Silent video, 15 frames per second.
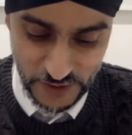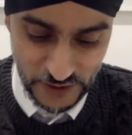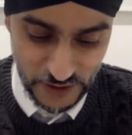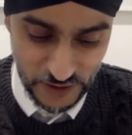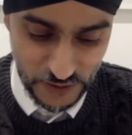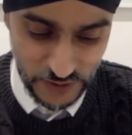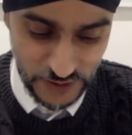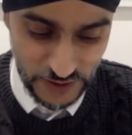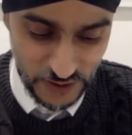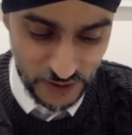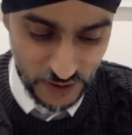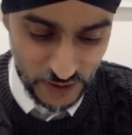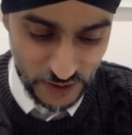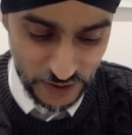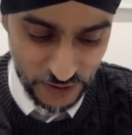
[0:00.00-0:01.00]

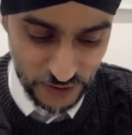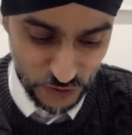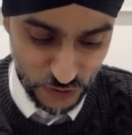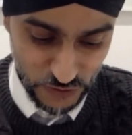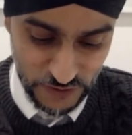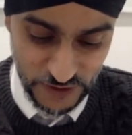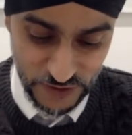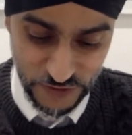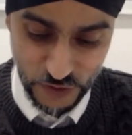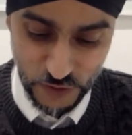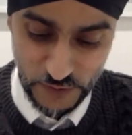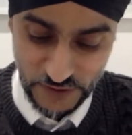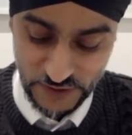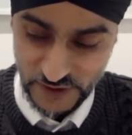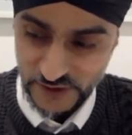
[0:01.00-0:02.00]
He sort of
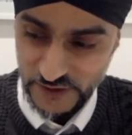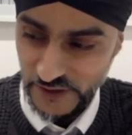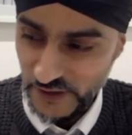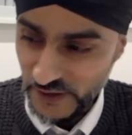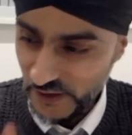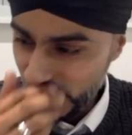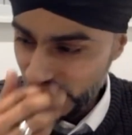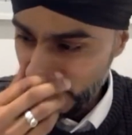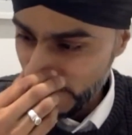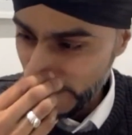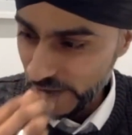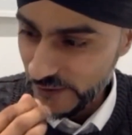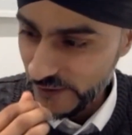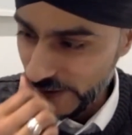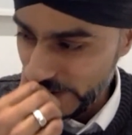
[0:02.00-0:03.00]
transformed the city,
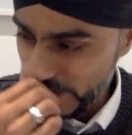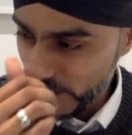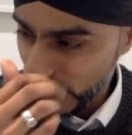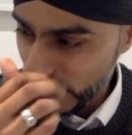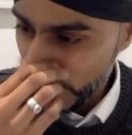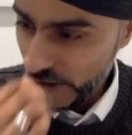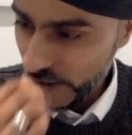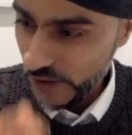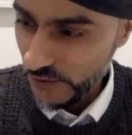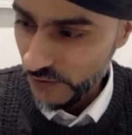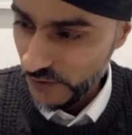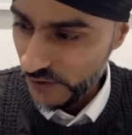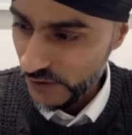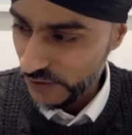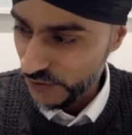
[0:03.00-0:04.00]
creating
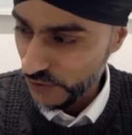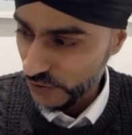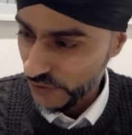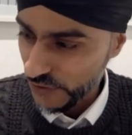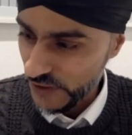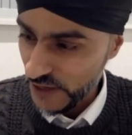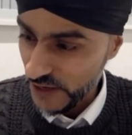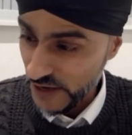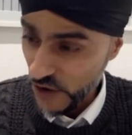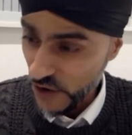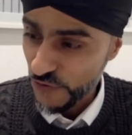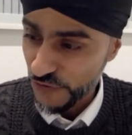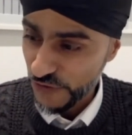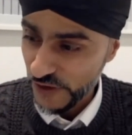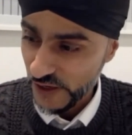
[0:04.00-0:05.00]
a sort of a
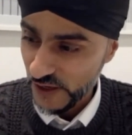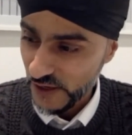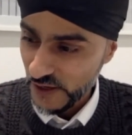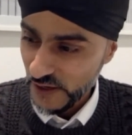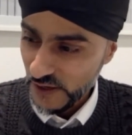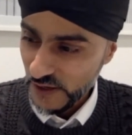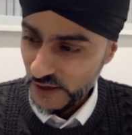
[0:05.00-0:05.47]
healthier